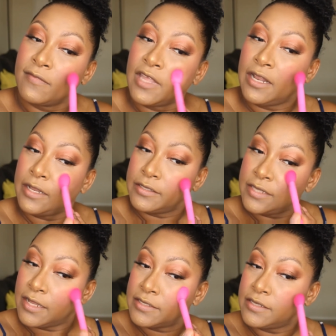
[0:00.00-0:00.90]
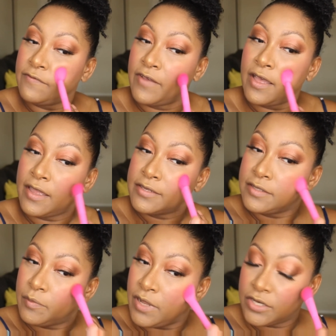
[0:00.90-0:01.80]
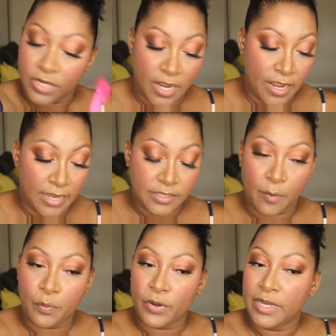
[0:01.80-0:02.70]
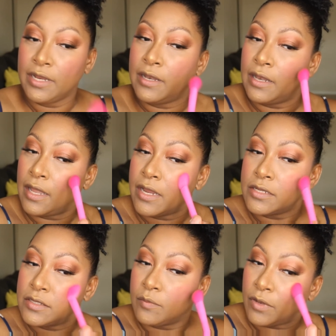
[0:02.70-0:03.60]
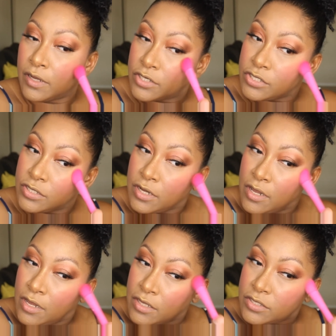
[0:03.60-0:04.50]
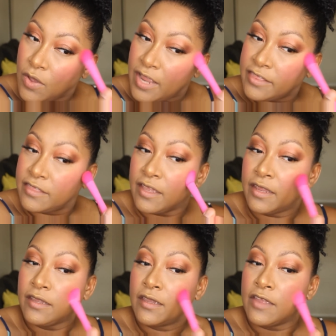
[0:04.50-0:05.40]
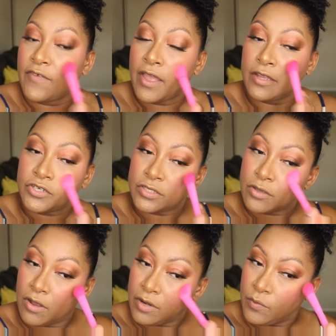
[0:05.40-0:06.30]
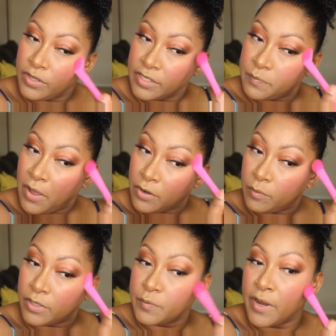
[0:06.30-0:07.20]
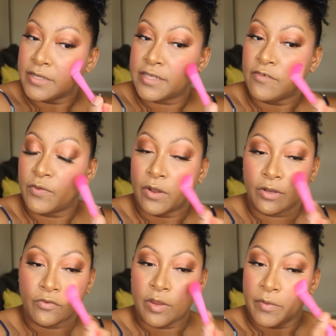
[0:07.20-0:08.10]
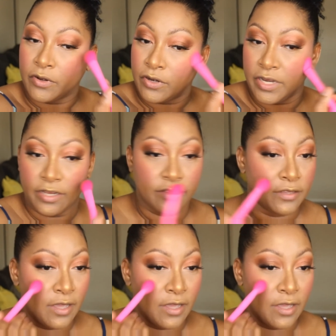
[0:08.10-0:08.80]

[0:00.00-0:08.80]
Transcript: And intensifies the blush. It's a pretty light blush. So I think if I had just gone in with this powder blush by itself without the cream underneath,